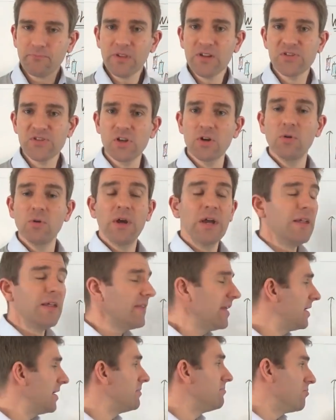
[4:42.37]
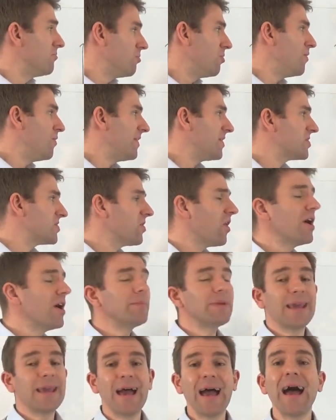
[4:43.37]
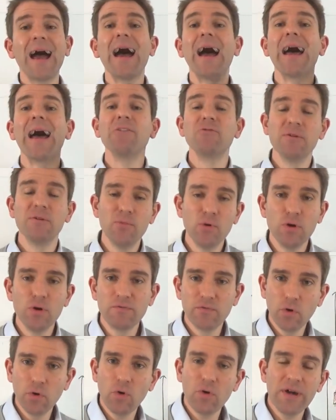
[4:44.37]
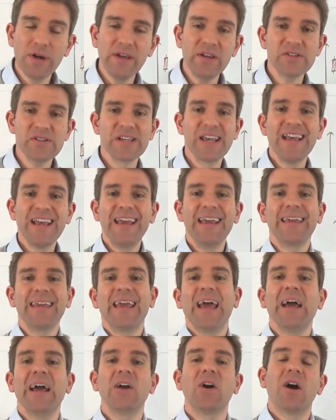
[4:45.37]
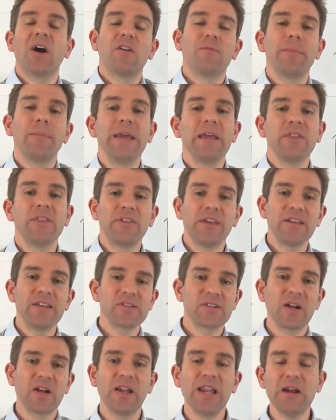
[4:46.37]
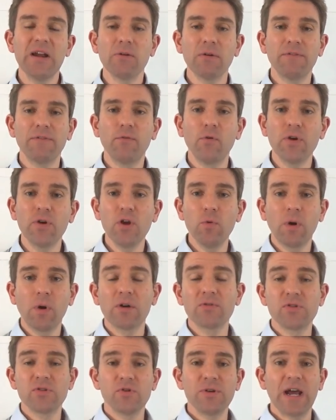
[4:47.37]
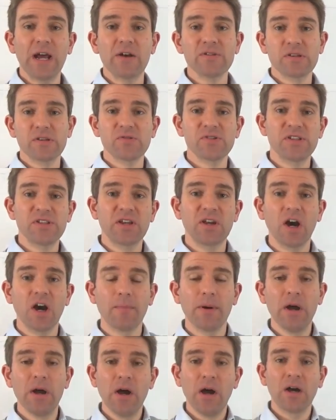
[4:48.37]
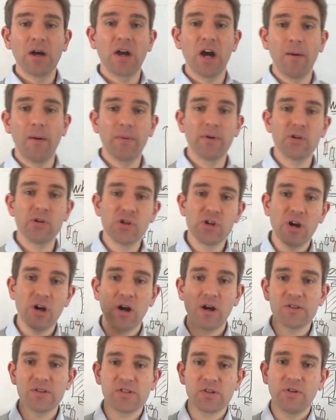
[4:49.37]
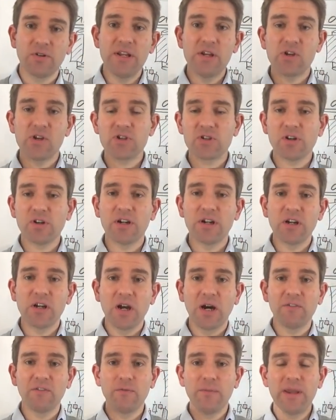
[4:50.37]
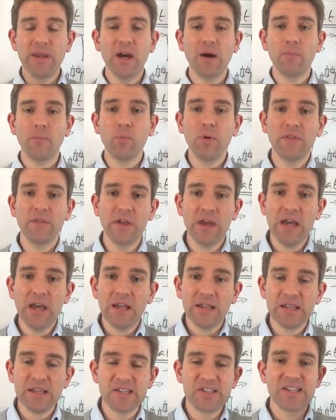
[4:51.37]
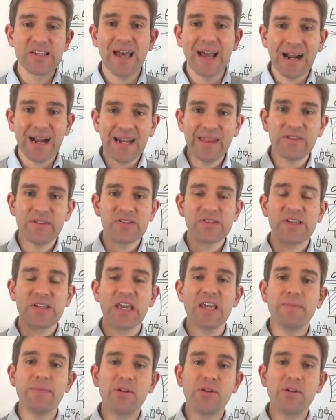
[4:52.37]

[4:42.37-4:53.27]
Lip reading: So the removing time can remove noise. It can kind of make things clearer for you. What I'll do now is I'll stick up a couple of charts on each side and cover me up with exactly the same